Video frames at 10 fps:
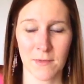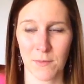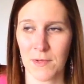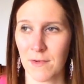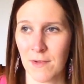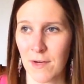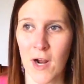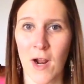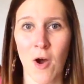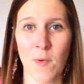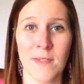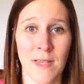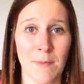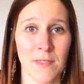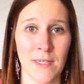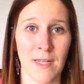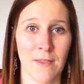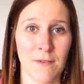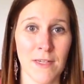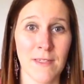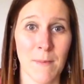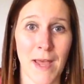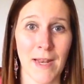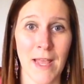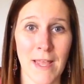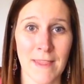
so they're not always able to get their needs met